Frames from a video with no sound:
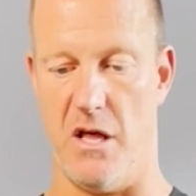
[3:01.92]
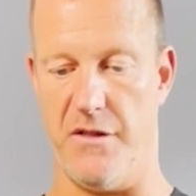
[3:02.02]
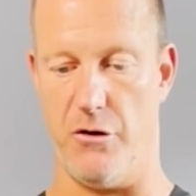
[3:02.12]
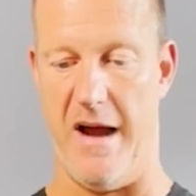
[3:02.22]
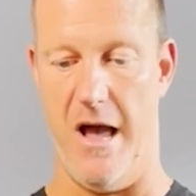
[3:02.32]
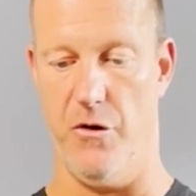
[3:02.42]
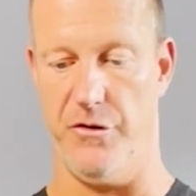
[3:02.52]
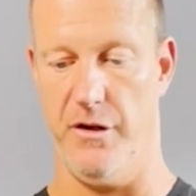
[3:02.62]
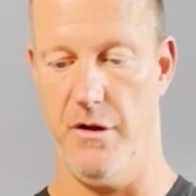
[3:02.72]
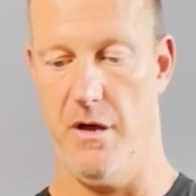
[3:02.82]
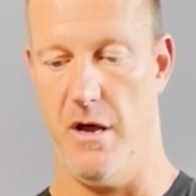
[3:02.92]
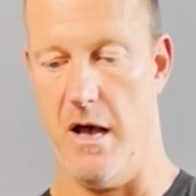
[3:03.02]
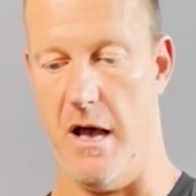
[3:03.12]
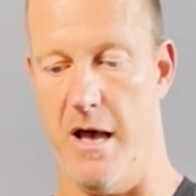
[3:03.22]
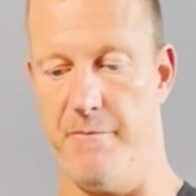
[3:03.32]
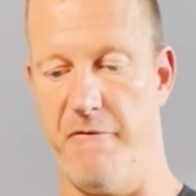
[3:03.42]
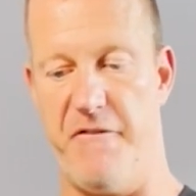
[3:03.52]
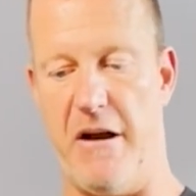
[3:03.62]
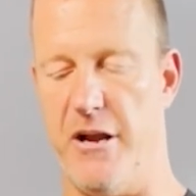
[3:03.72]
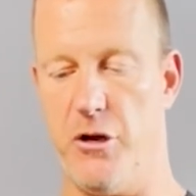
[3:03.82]
on the ground.
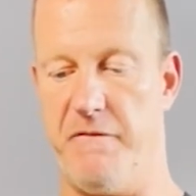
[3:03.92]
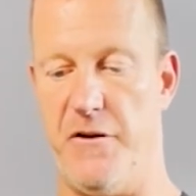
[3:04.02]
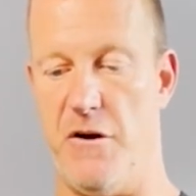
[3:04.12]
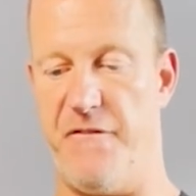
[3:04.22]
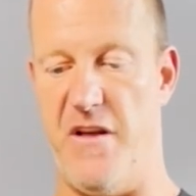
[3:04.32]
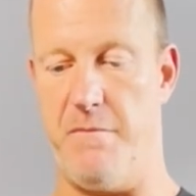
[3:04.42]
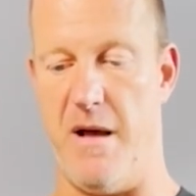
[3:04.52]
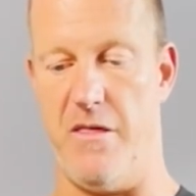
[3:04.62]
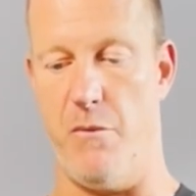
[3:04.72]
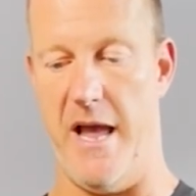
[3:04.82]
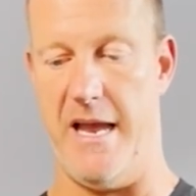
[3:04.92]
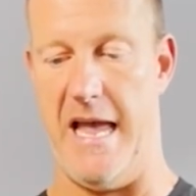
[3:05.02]
Very good for your feet, by the way.